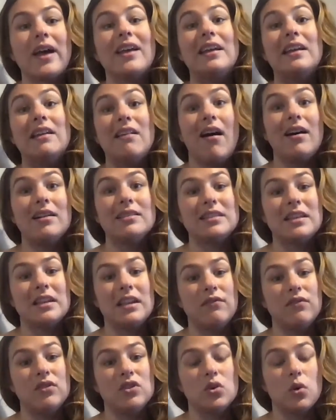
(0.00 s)
cannot send
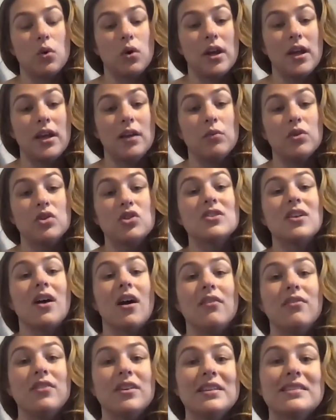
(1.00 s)
inventory in, which is
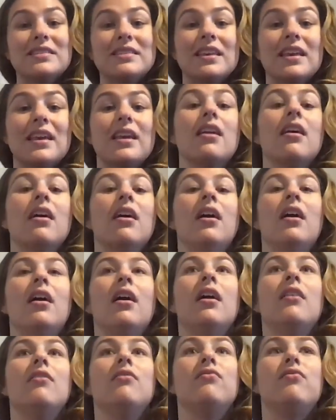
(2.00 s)
obviously
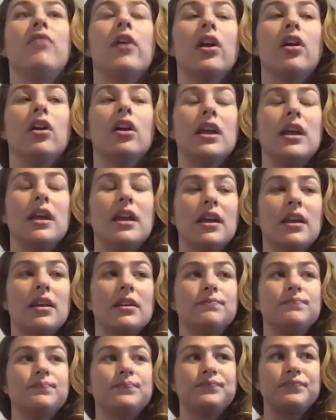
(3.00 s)
very
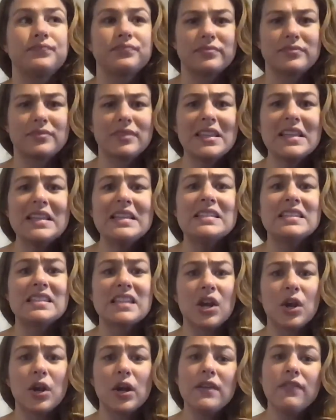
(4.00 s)

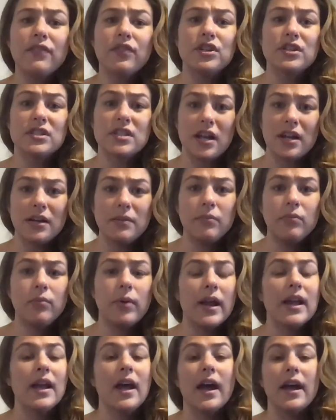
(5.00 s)
scary for some,
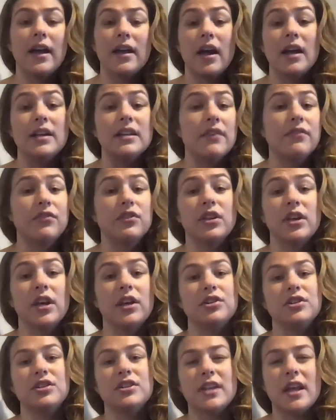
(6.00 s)
right? I definitely
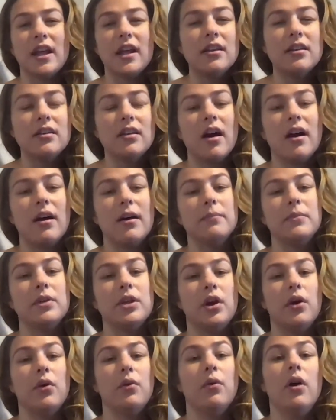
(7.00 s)
understand.
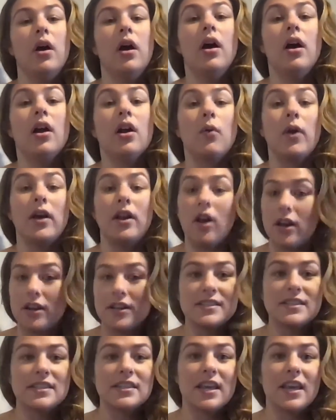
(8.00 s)
Quite
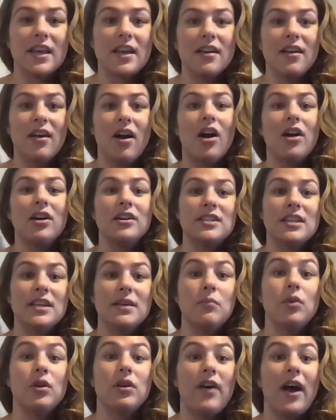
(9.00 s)
honestly, our team
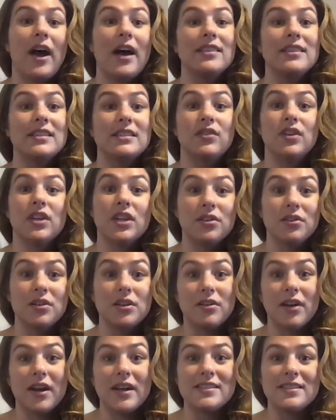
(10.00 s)
would have had this video to you
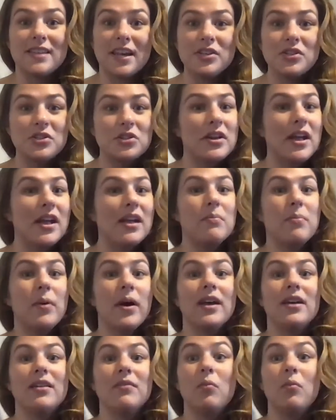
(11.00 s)
guys yesterday, but